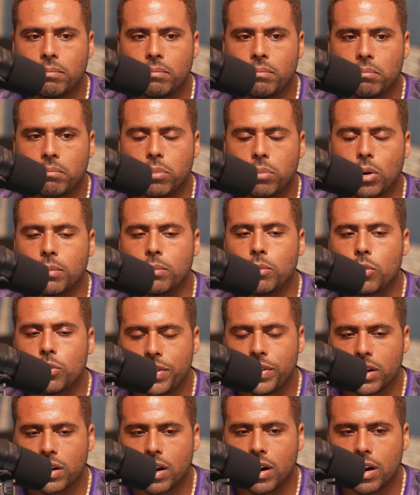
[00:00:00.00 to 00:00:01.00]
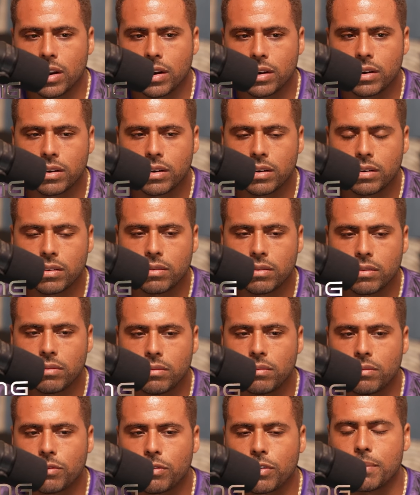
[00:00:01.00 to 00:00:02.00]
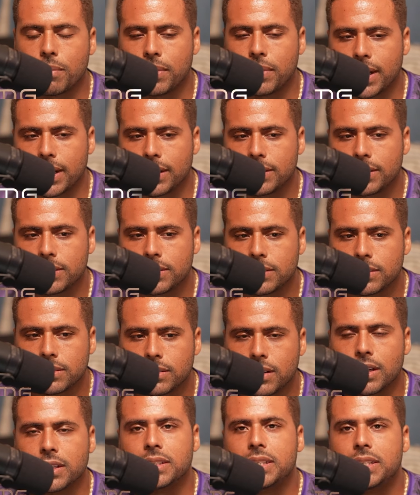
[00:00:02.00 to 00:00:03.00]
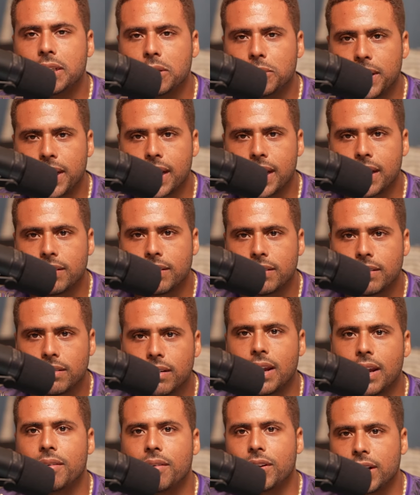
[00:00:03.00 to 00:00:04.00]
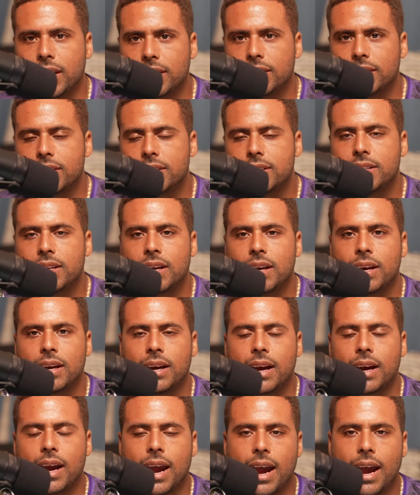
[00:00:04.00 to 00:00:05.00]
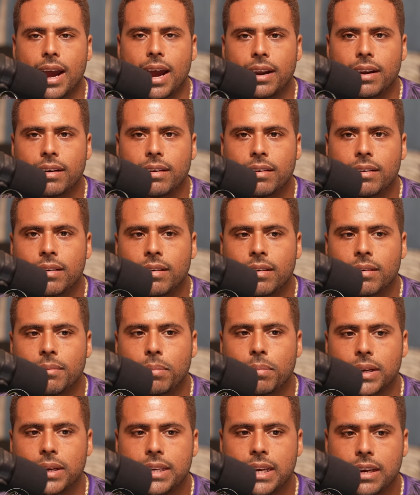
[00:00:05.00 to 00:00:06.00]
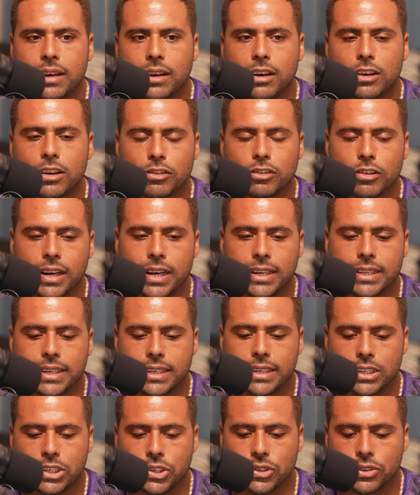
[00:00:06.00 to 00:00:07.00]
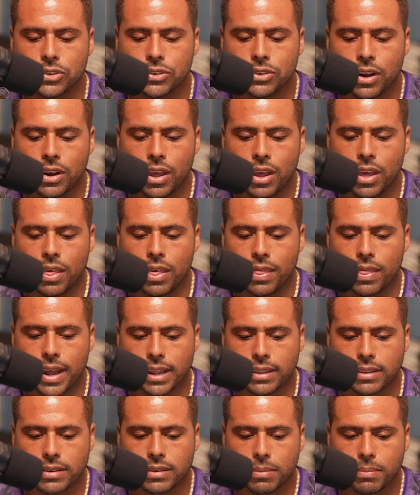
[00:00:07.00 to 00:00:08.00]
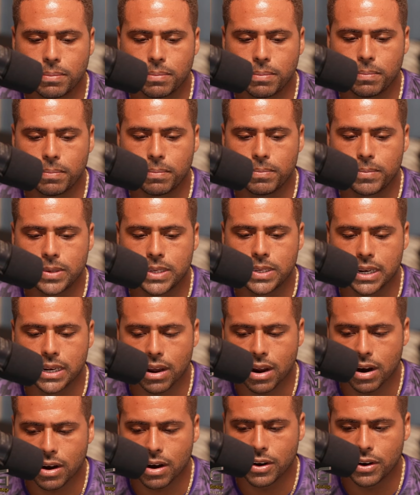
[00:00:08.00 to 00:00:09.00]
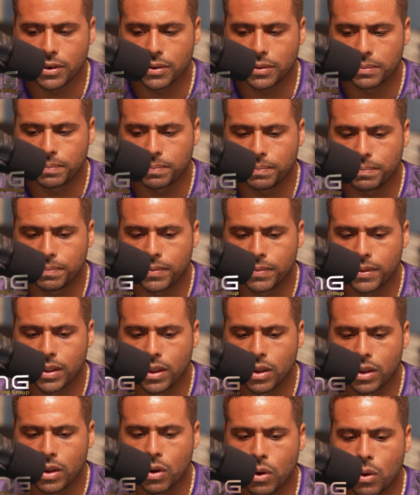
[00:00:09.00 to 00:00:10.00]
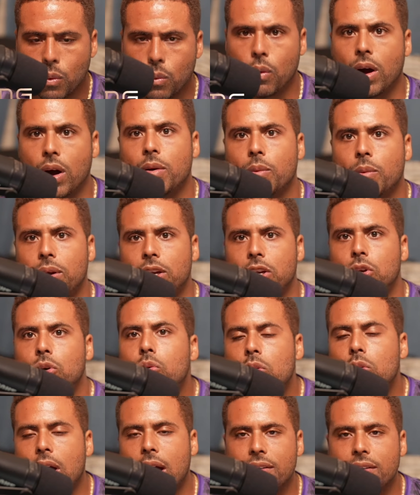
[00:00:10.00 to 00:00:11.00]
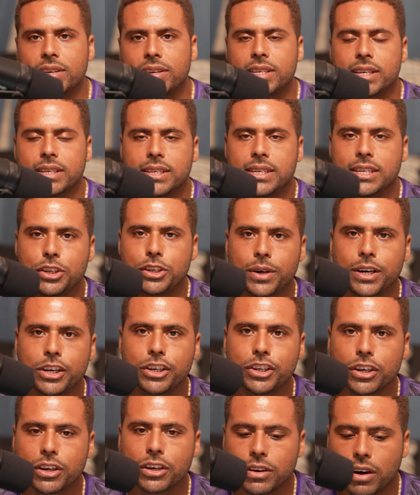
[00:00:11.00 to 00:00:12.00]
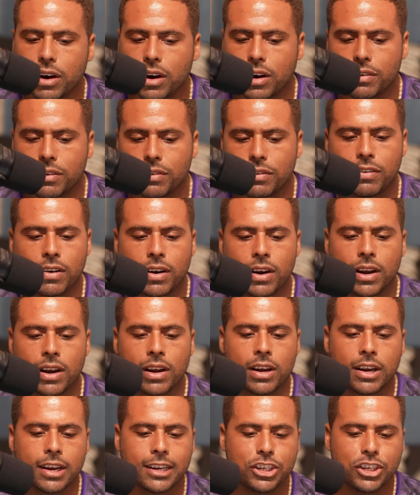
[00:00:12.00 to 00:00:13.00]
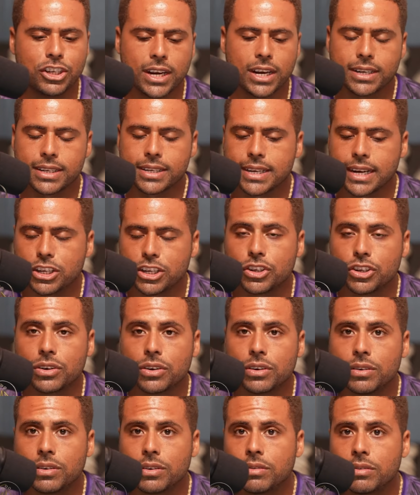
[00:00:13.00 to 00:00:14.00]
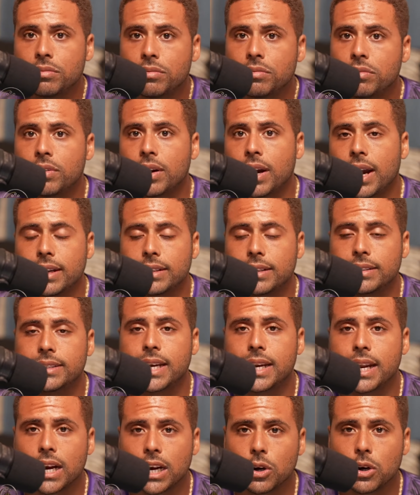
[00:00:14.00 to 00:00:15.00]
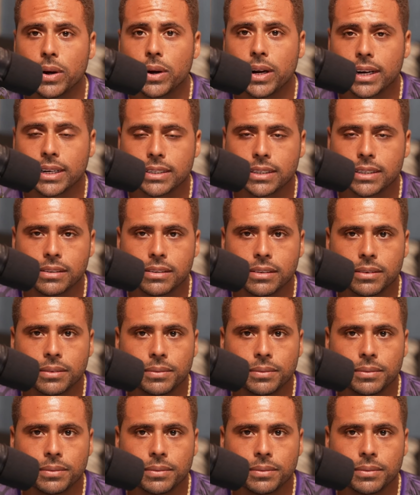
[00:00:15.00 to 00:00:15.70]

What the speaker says: moving on from that, until we get evidence and particulars relating to that scenario, what we do have is a situation of Jadon Sancho and Ten Hag going at it.